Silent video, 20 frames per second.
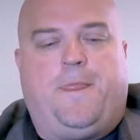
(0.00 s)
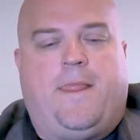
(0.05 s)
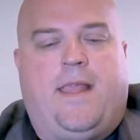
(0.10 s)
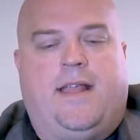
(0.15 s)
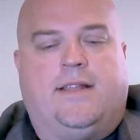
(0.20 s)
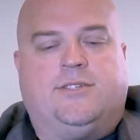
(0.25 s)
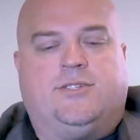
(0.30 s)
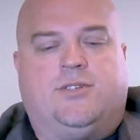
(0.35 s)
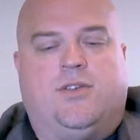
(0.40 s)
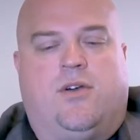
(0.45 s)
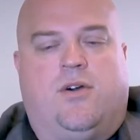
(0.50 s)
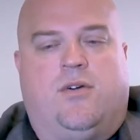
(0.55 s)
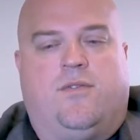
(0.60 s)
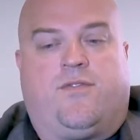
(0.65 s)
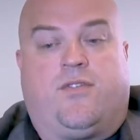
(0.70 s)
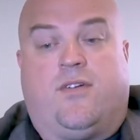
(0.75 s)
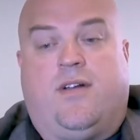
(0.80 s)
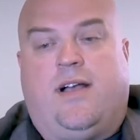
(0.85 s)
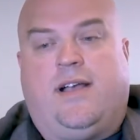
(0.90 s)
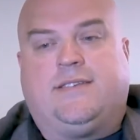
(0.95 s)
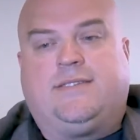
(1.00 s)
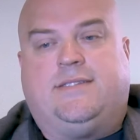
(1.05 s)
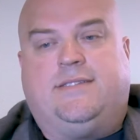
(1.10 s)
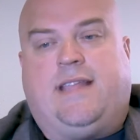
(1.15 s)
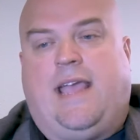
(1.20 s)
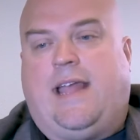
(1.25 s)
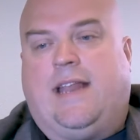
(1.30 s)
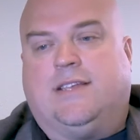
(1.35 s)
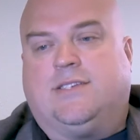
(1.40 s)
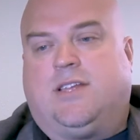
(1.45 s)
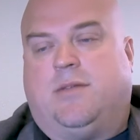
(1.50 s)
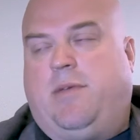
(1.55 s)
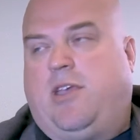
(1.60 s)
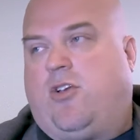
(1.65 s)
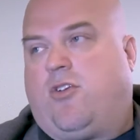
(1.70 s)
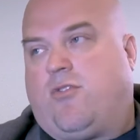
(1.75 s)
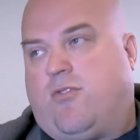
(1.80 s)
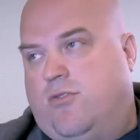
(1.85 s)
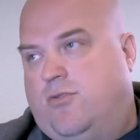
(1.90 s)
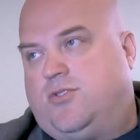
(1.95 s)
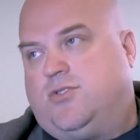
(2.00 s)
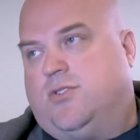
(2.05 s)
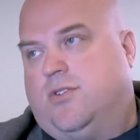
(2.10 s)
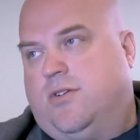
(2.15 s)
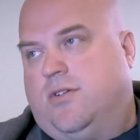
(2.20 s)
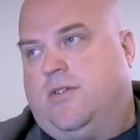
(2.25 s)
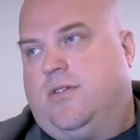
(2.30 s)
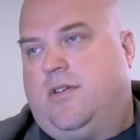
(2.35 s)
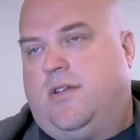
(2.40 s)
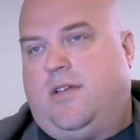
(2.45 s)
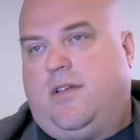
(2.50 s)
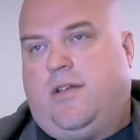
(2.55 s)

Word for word: And so for us, data is going to be crucial